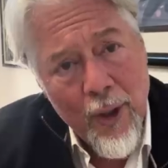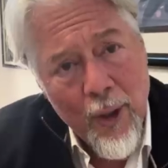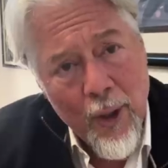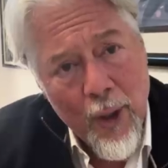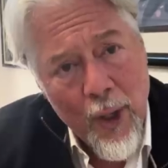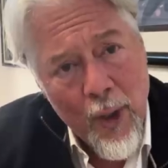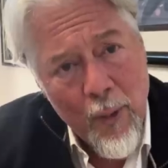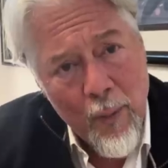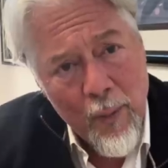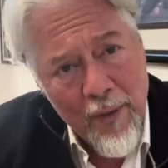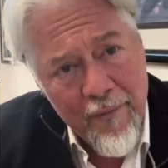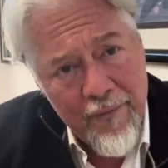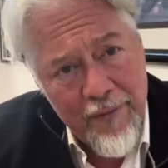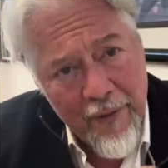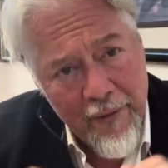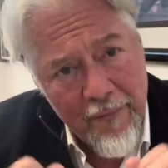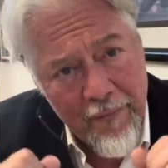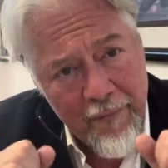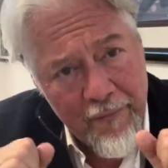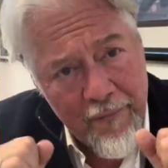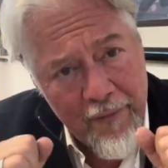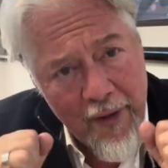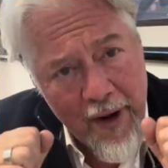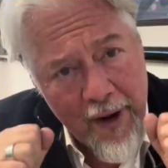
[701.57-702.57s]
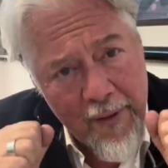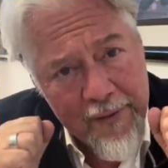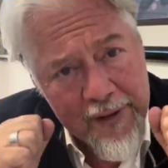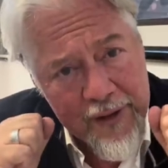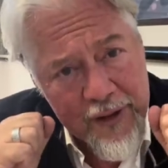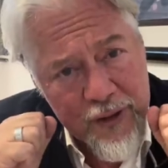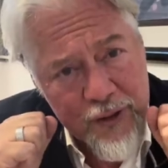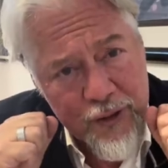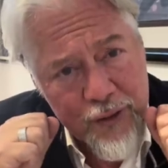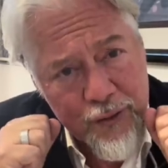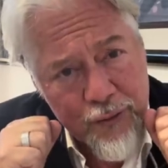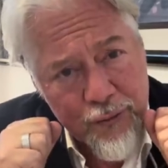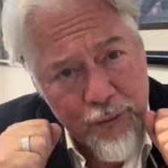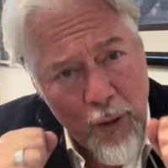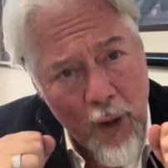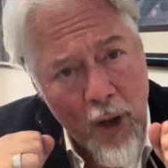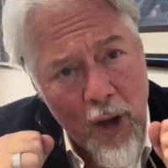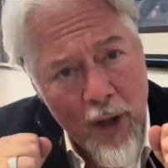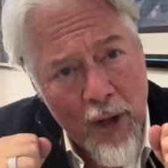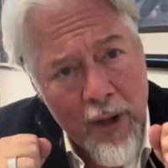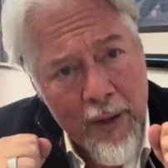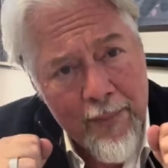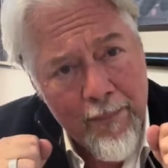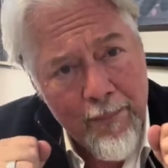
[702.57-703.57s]
or with a very
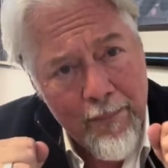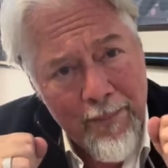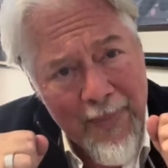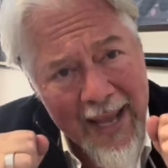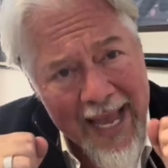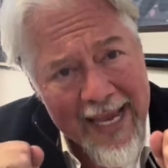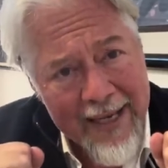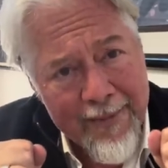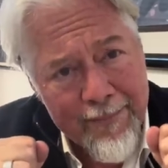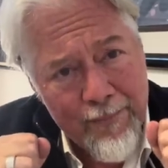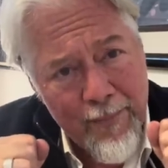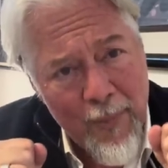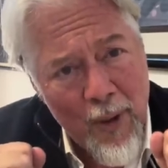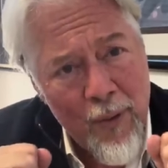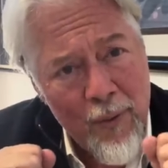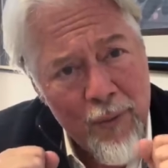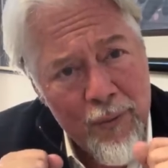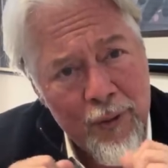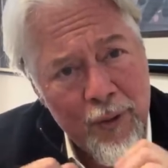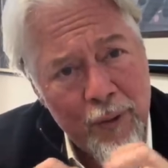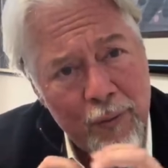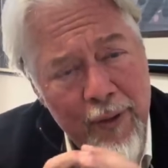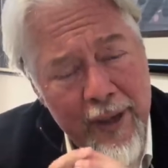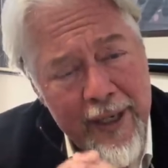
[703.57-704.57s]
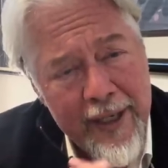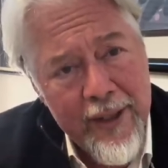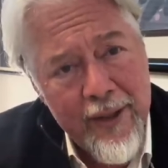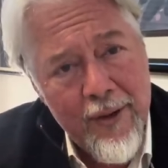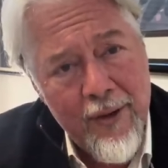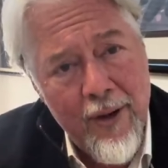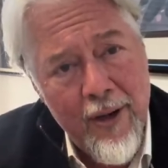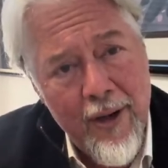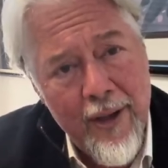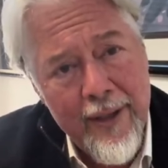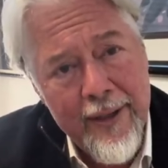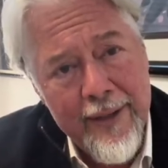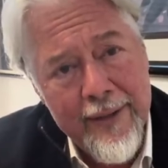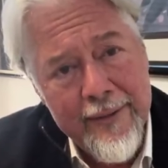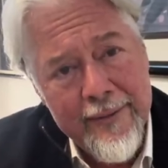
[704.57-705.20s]
strong backbone credit card.